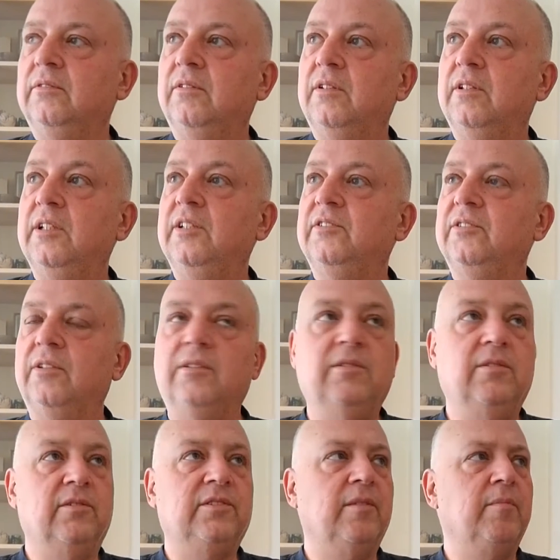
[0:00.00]
these
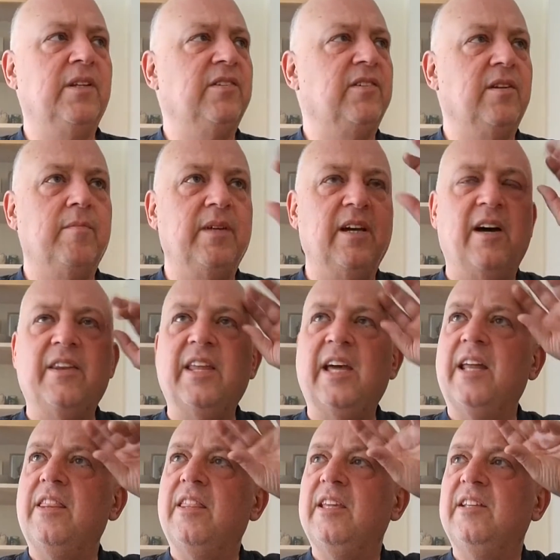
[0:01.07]
somebody's going to be on
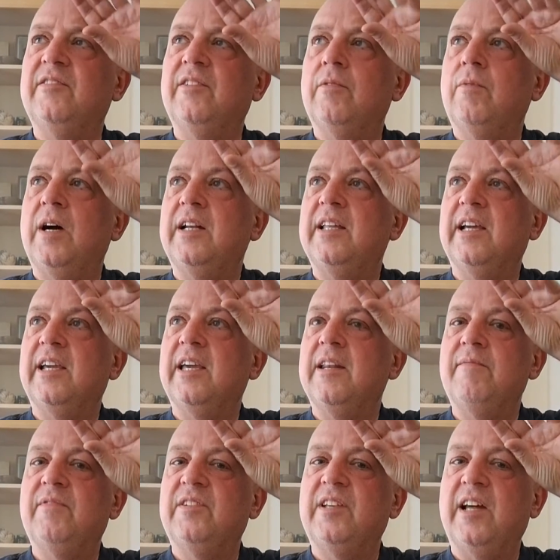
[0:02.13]
that these, and why'd that get
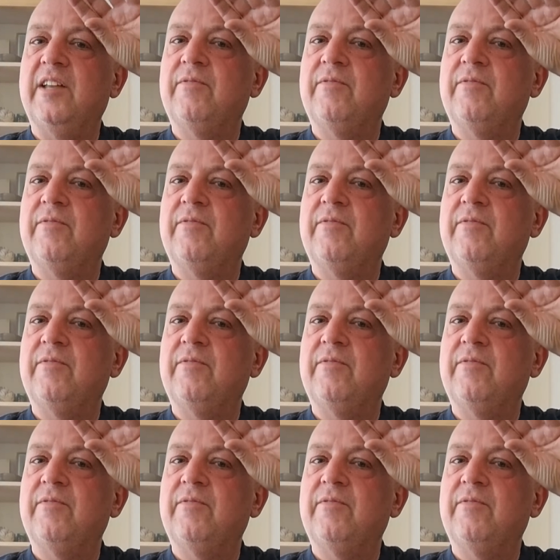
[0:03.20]
emphasized?